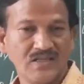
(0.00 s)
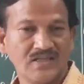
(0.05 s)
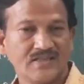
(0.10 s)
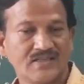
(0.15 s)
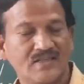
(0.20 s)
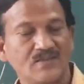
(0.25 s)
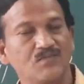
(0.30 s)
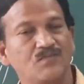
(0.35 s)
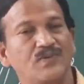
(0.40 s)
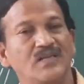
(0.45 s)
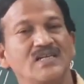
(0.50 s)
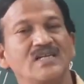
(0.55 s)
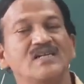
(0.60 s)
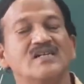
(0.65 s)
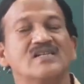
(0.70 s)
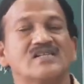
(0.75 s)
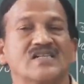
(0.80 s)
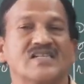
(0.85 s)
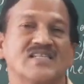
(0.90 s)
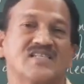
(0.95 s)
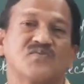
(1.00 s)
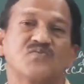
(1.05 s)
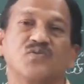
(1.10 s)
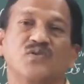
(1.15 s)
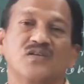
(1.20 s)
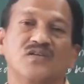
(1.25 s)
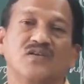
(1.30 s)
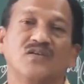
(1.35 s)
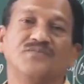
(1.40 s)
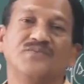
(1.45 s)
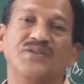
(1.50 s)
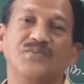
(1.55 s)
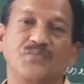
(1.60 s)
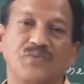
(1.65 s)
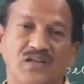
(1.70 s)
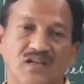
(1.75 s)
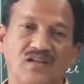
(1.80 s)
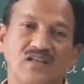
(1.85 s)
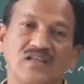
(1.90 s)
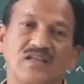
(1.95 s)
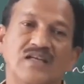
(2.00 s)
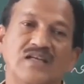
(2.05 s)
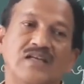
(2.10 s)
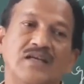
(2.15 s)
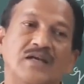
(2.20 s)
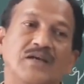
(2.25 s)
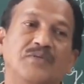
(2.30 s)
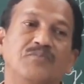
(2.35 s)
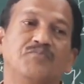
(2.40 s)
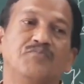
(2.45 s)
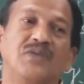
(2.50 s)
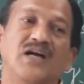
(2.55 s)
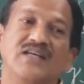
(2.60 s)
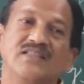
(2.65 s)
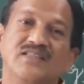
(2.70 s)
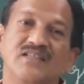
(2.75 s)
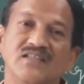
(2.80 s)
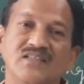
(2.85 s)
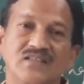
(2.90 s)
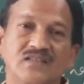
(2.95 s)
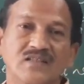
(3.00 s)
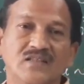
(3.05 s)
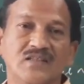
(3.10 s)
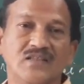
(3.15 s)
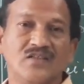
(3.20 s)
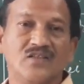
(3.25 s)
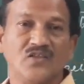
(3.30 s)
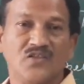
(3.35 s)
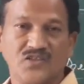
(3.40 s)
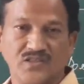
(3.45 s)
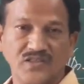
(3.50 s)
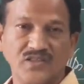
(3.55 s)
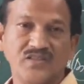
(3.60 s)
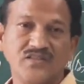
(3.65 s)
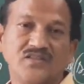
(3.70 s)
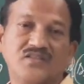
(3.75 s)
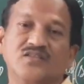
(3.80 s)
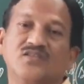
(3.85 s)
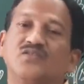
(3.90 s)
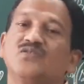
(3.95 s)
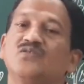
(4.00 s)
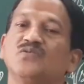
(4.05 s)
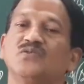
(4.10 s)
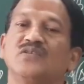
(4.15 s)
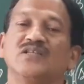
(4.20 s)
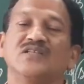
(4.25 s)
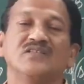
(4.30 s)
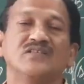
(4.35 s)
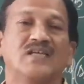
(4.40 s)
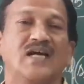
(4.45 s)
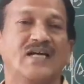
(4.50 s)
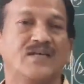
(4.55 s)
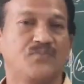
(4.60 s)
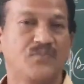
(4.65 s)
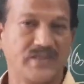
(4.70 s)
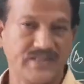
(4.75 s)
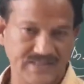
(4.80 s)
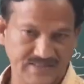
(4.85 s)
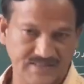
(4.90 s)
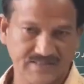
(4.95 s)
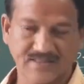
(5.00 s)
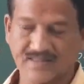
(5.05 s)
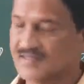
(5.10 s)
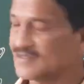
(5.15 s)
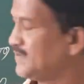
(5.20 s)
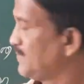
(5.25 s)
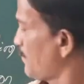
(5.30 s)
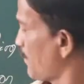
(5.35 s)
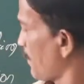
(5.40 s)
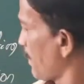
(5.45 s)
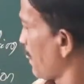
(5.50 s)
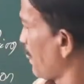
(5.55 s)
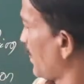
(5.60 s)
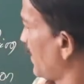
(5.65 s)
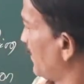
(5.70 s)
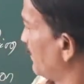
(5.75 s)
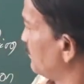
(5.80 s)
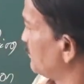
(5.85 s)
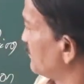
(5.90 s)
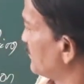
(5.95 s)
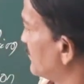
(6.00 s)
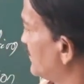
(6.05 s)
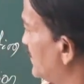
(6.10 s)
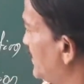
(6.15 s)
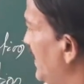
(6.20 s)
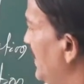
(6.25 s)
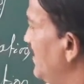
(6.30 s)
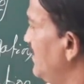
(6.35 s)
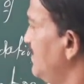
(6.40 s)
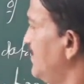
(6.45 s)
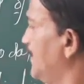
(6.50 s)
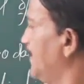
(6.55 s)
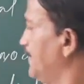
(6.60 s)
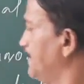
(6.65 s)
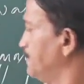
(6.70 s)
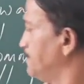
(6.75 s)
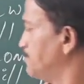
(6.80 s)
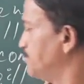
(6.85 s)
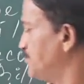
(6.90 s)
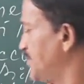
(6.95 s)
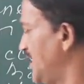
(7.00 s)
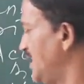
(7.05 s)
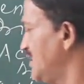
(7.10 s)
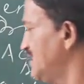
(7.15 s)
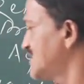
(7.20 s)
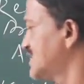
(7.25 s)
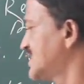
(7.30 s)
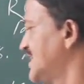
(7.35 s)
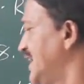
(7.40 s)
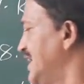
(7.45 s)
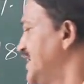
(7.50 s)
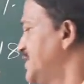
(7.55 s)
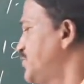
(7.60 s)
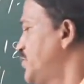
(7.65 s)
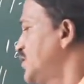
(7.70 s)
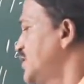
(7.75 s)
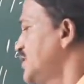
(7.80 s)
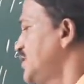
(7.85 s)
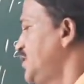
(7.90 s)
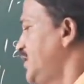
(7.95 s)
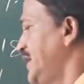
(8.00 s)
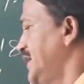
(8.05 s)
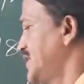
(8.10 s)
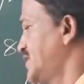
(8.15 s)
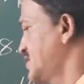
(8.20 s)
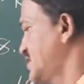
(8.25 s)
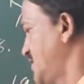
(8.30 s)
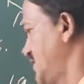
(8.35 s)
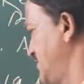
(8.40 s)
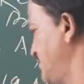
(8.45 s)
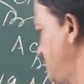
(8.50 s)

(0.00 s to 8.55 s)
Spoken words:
Simply transfer of the bill by the drawer to the third parties. Then bill sent for collection.